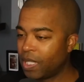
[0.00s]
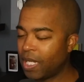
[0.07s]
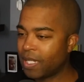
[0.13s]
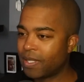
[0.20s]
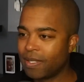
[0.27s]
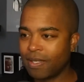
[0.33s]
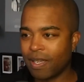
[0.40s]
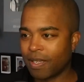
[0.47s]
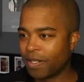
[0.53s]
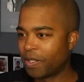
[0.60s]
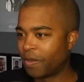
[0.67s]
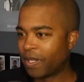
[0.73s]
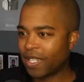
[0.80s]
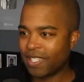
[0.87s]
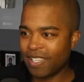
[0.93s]
Yes, he's not going to do
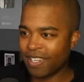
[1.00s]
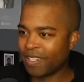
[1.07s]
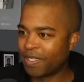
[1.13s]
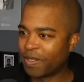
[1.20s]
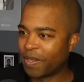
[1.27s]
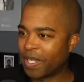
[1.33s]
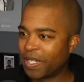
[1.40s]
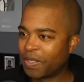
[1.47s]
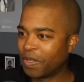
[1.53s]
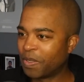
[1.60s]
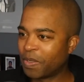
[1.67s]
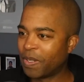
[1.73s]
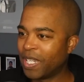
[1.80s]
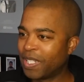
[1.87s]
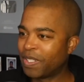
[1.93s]
it. He's not going to do it. Don't
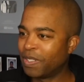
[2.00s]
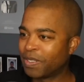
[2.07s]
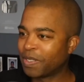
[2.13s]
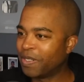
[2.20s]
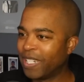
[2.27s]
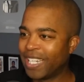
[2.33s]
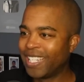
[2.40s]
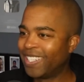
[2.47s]
do it. Don't do it.